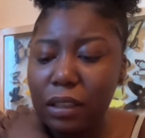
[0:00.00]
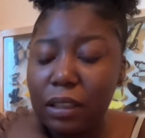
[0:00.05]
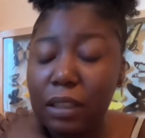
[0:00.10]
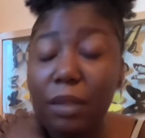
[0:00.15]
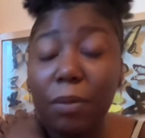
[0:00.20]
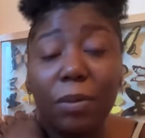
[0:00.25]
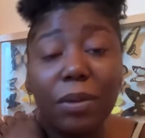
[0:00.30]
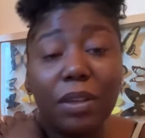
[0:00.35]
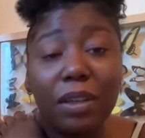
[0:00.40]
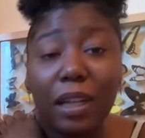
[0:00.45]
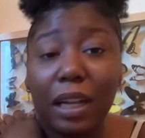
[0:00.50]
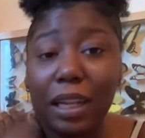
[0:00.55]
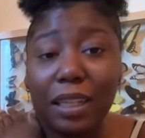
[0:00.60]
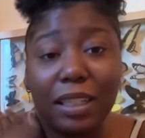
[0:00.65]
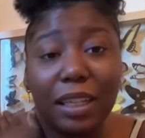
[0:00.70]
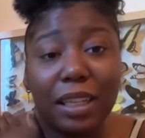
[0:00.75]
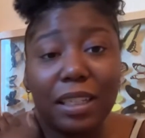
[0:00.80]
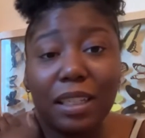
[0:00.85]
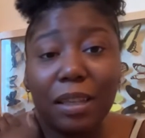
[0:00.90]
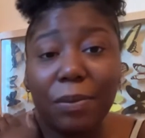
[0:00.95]
Like I
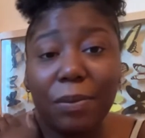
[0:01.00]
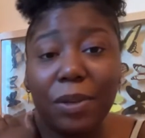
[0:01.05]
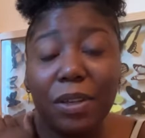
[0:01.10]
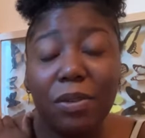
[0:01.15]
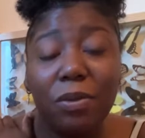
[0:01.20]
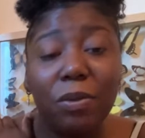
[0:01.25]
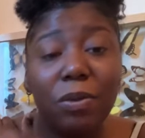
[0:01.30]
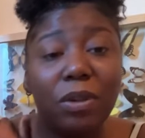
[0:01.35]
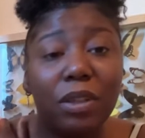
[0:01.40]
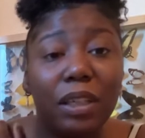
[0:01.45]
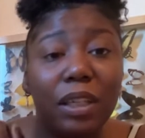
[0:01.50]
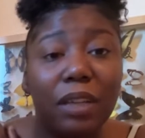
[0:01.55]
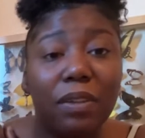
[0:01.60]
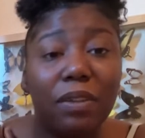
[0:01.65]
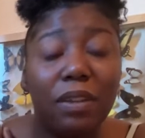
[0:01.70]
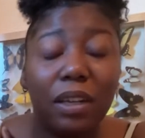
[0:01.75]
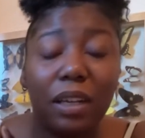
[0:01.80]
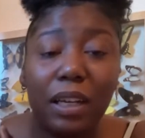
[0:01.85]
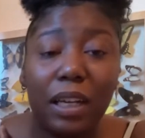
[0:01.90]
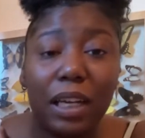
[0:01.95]
said, some of you would live
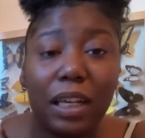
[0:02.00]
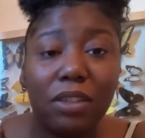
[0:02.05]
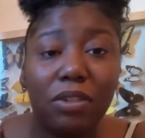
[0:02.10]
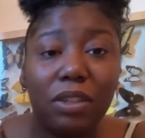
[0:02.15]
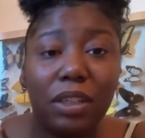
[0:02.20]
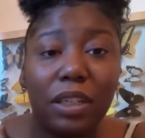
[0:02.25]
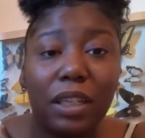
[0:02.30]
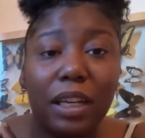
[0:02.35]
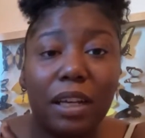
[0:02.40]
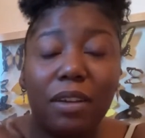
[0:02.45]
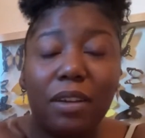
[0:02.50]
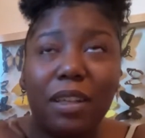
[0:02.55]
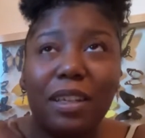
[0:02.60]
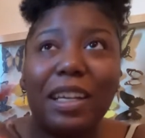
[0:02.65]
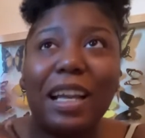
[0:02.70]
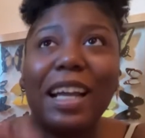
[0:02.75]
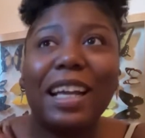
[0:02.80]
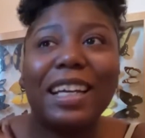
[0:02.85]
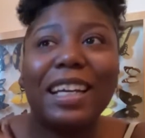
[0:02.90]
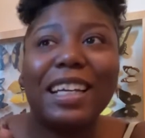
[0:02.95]
in the country now,
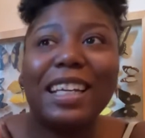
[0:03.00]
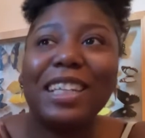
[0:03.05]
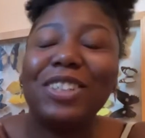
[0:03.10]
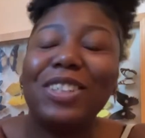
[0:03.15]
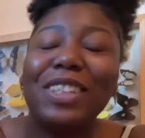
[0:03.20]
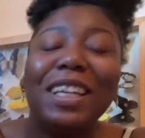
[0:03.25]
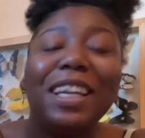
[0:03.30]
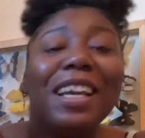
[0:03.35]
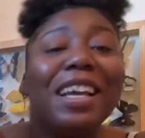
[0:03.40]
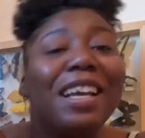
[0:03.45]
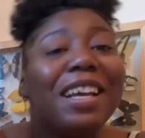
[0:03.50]
not in the country.